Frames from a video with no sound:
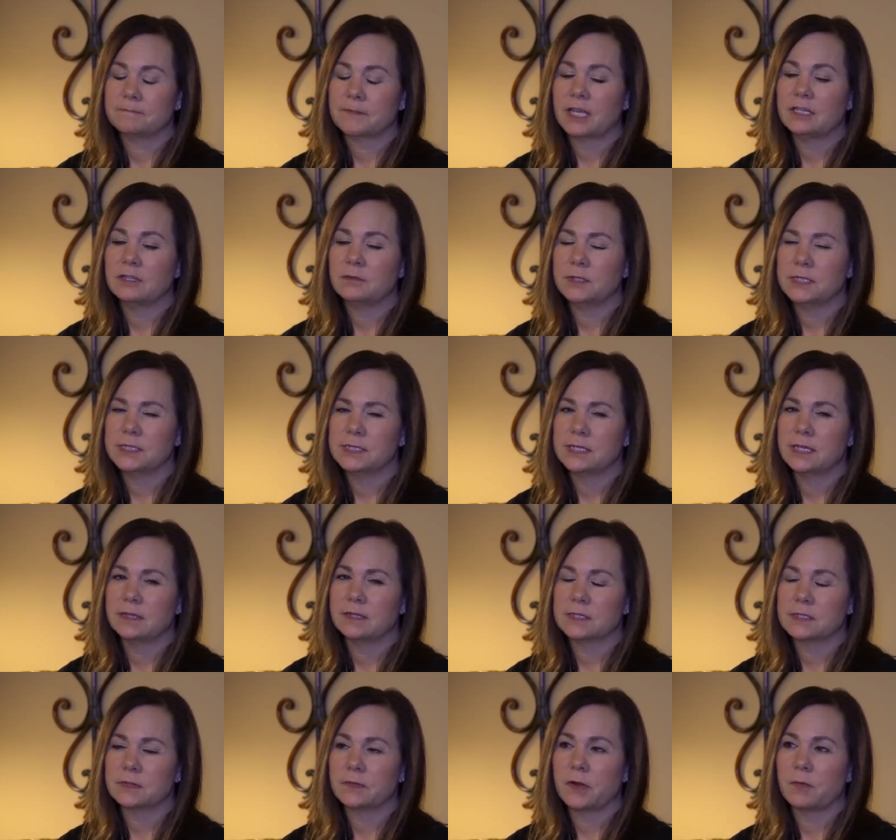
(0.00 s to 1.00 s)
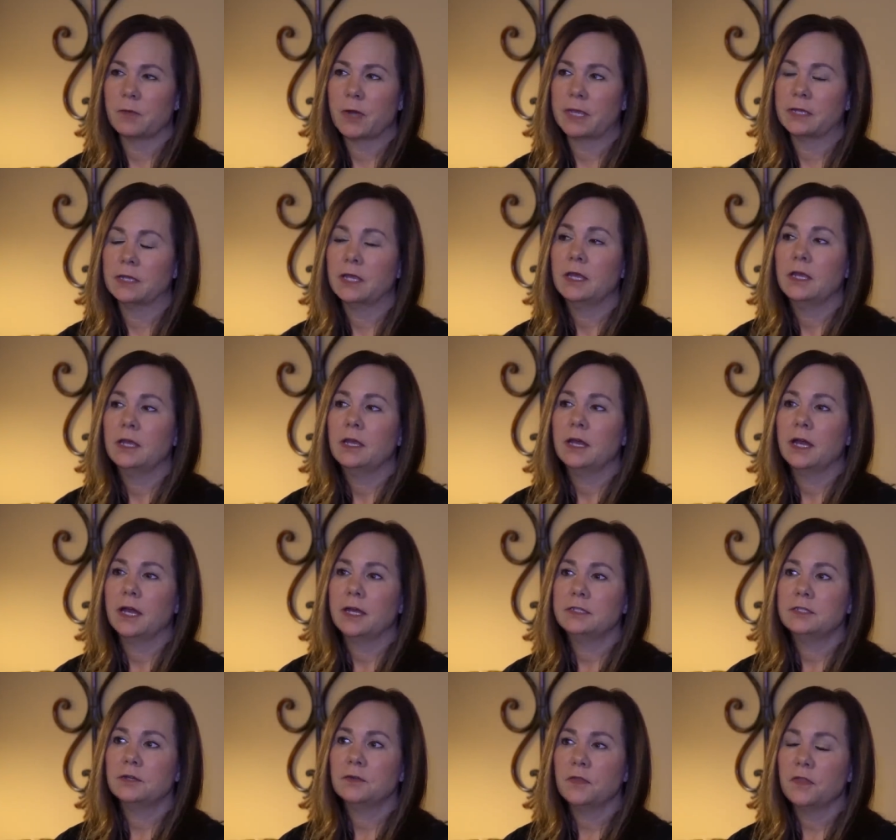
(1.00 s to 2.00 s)
I don't want to say this the wrong way. I
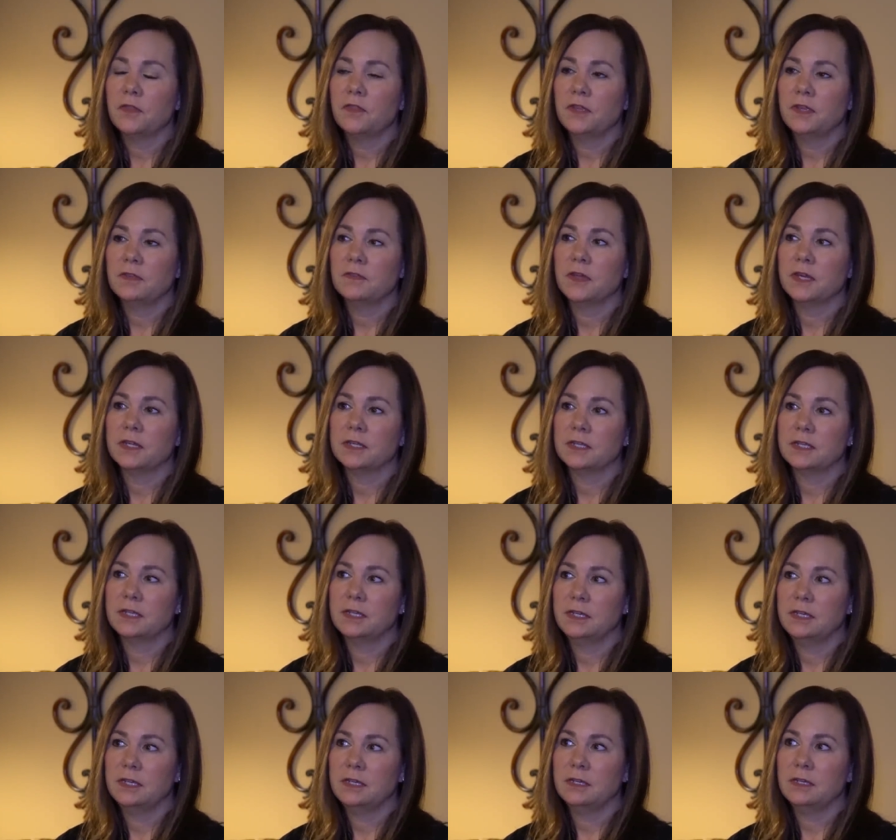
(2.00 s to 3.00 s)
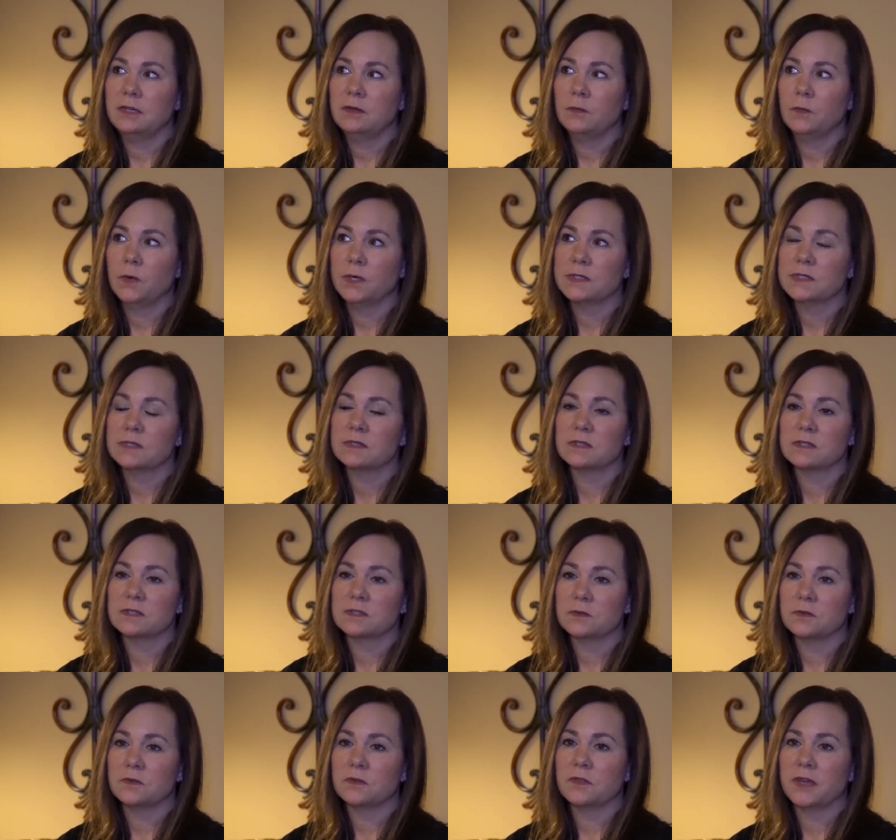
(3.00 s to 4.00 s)
don't think that he was the
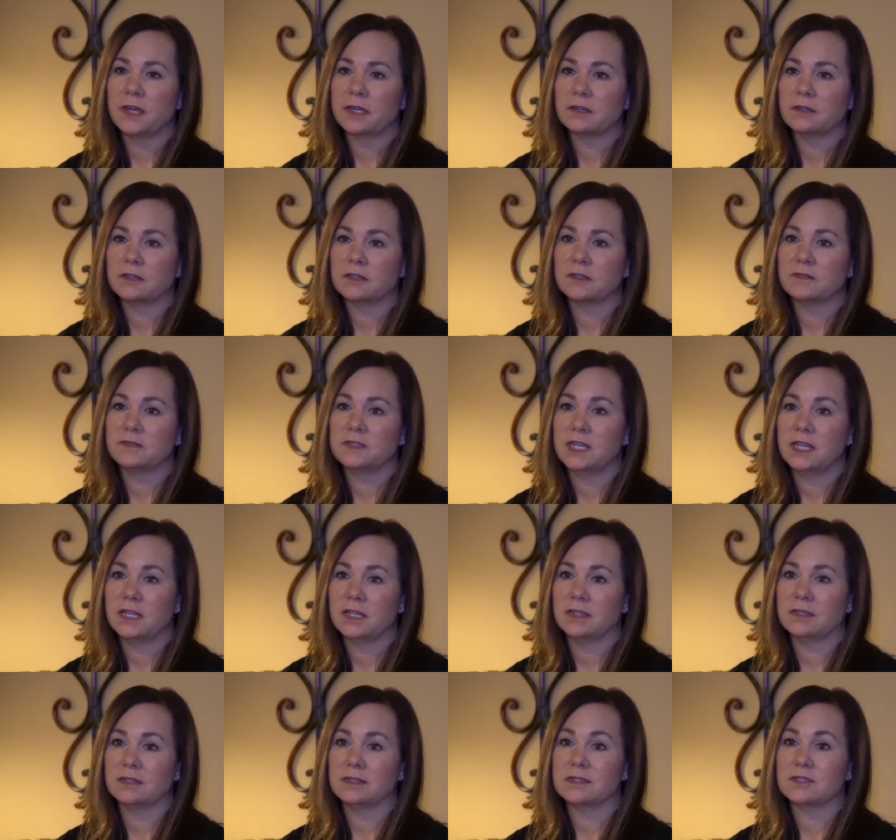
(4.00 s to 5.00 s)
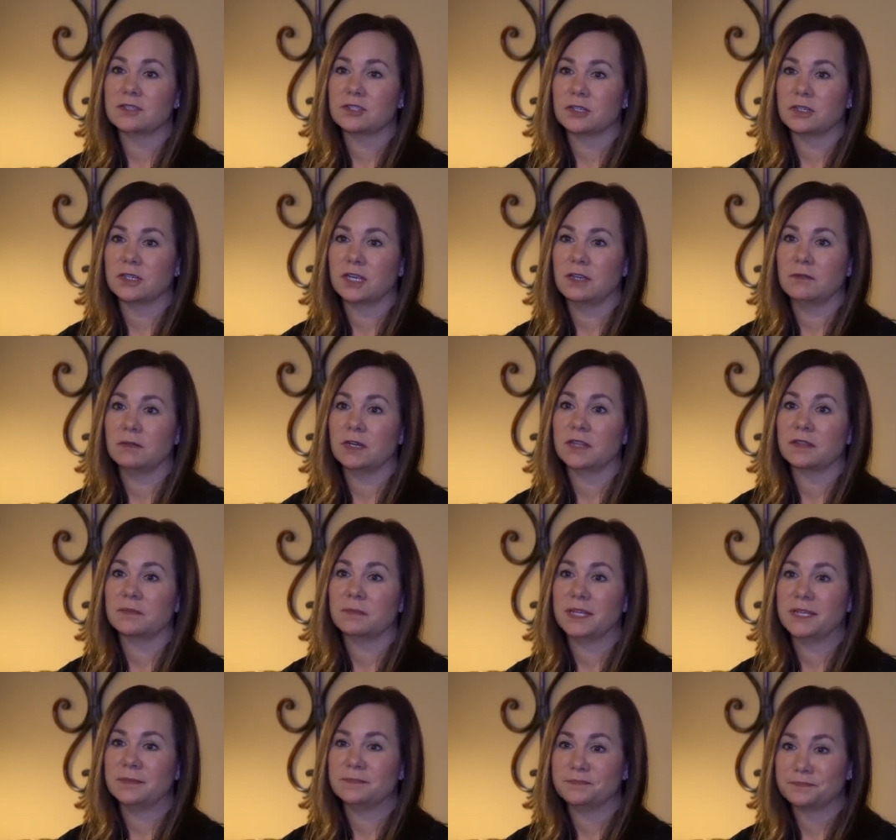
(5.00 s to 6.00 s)
soul that could have taken this journey with
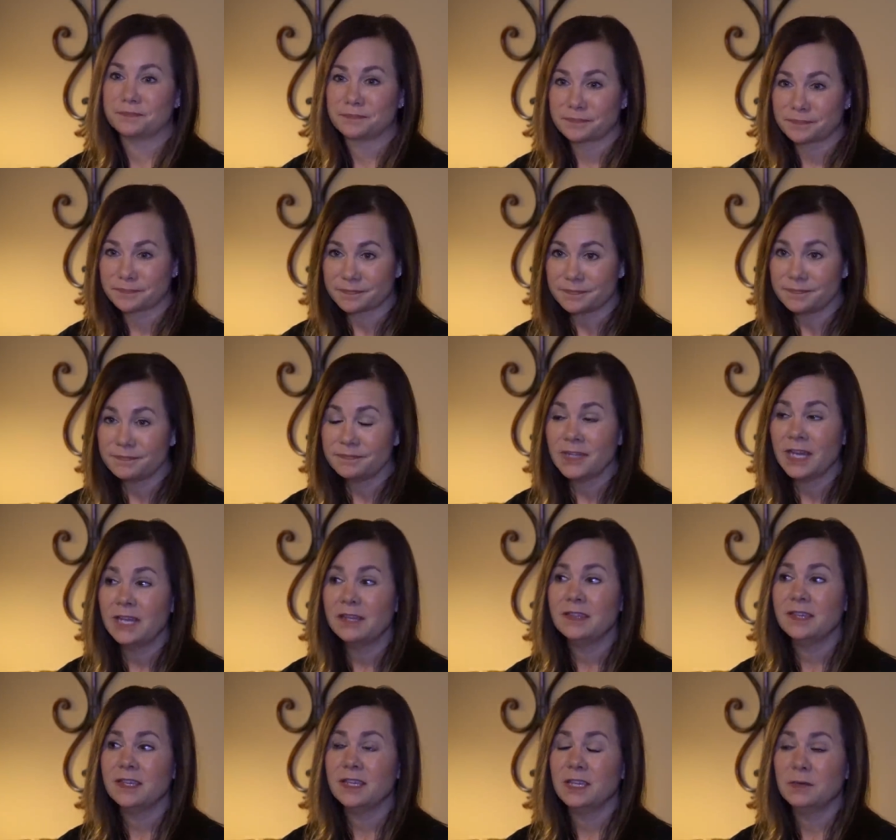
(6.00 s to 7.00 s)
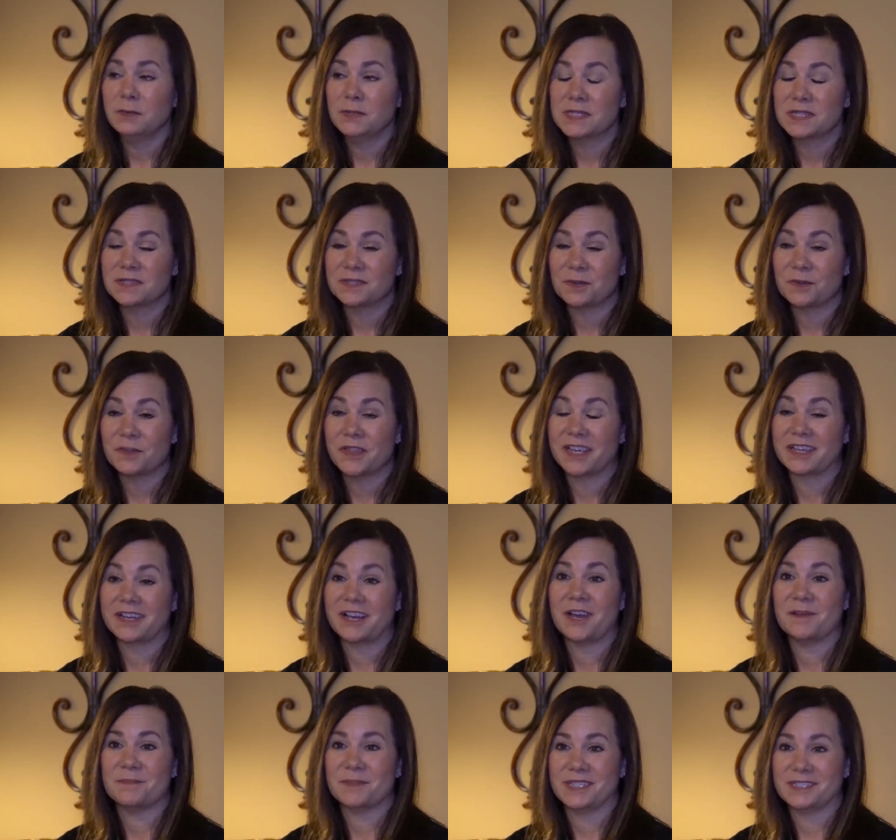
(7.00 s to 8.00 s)
me. I think he was the soul that
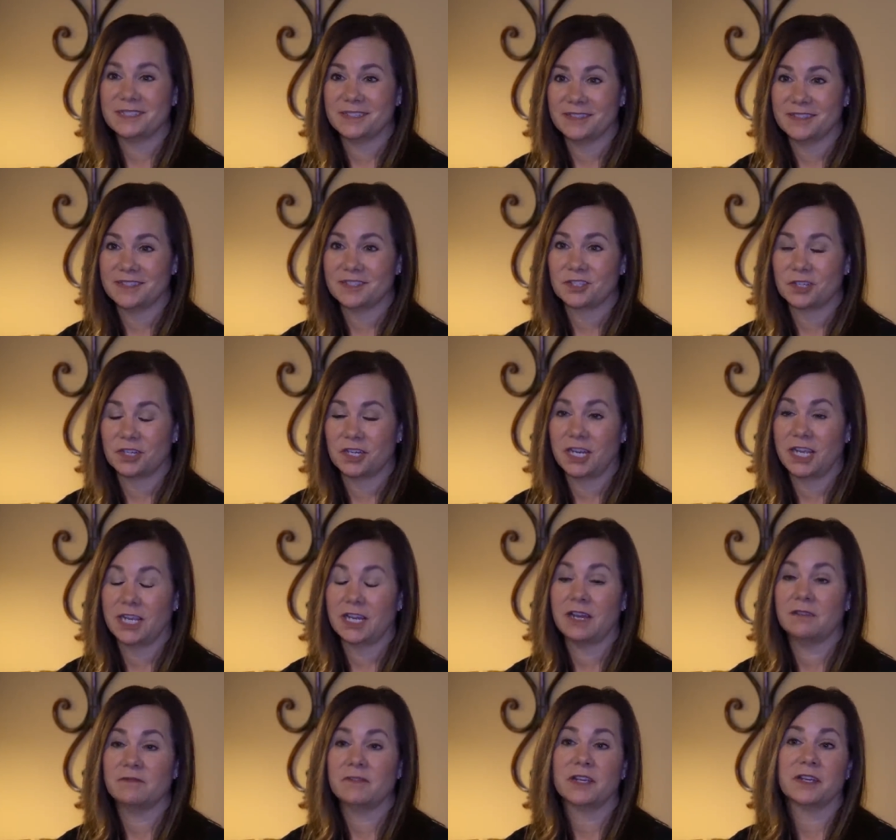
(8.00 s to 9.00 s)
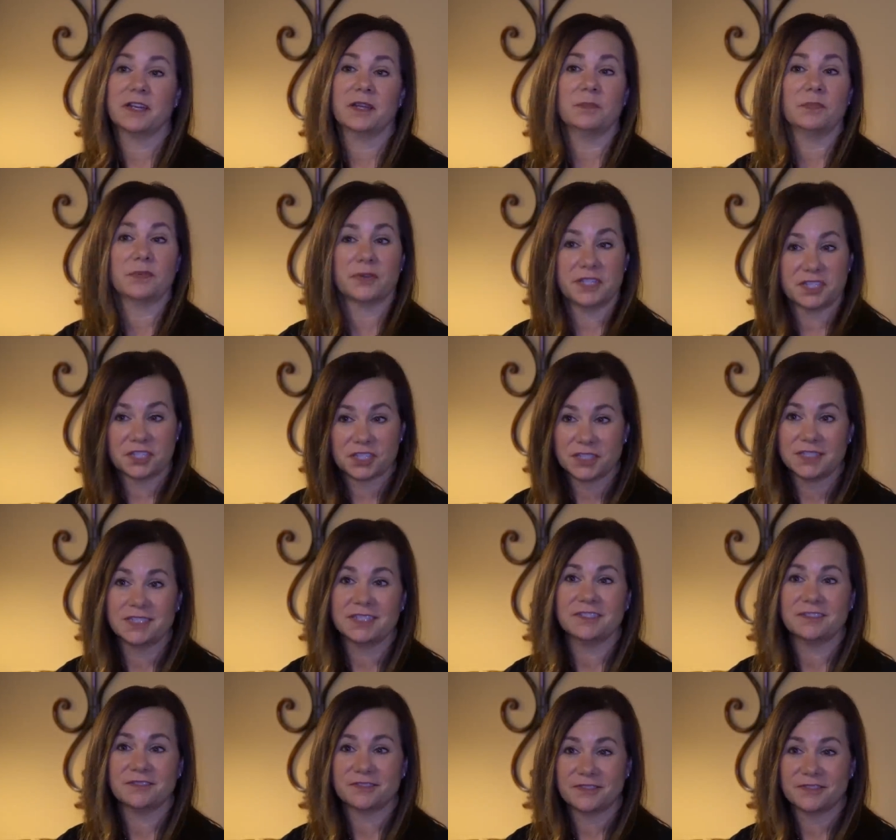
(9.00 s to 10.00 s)
got me to this journey, and I'm very
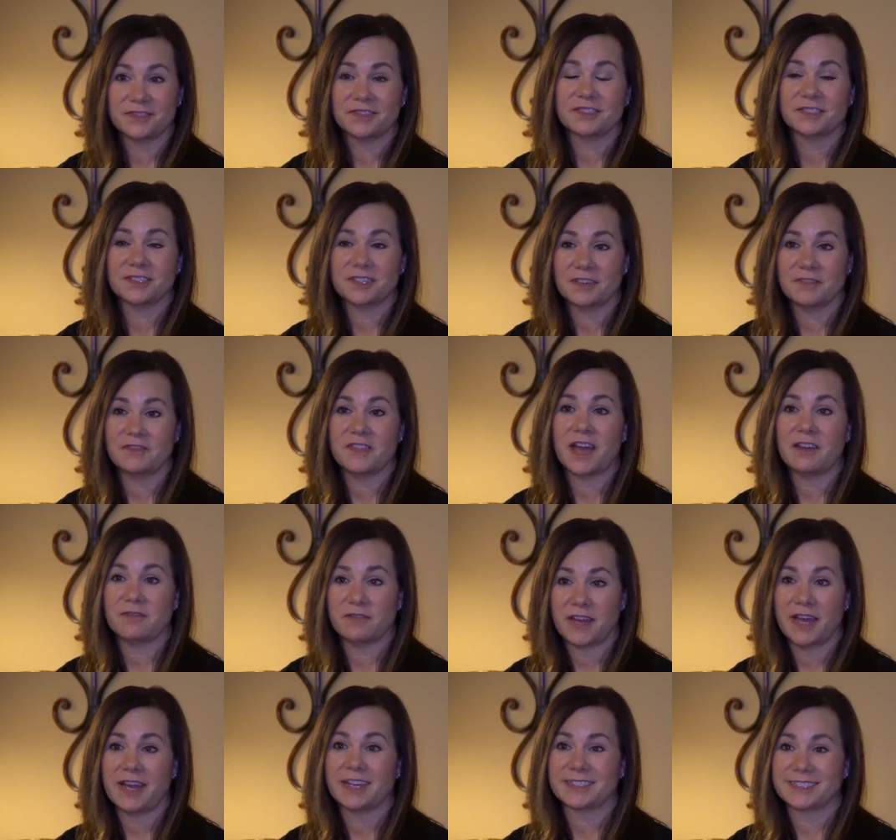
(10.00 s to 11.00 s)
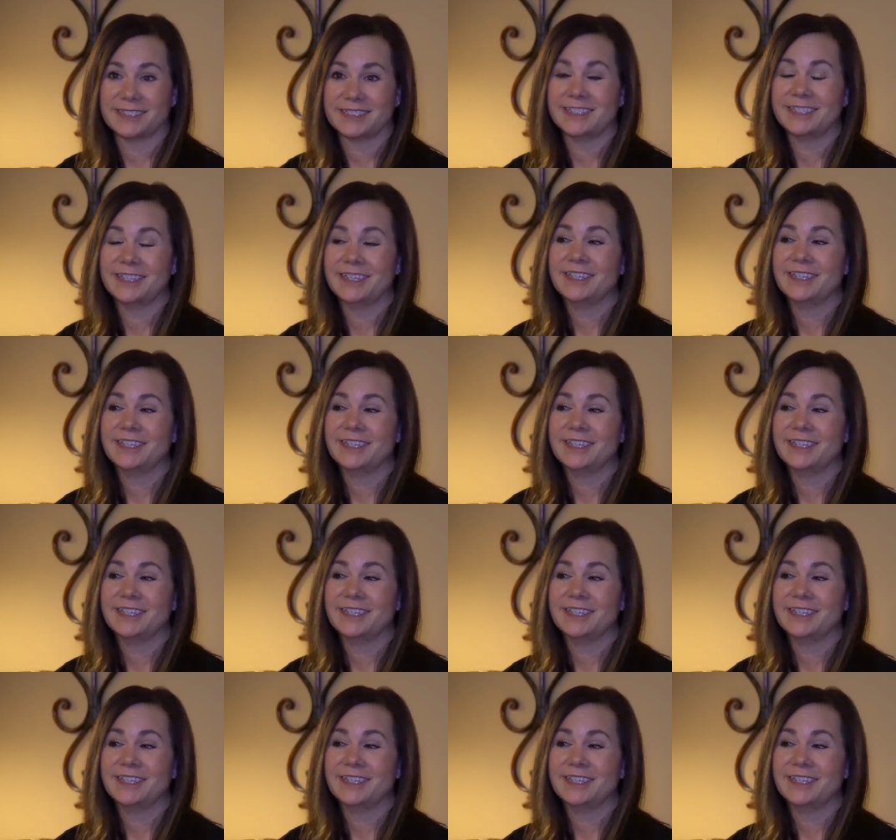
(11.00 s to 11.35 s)
appreciative of that fact.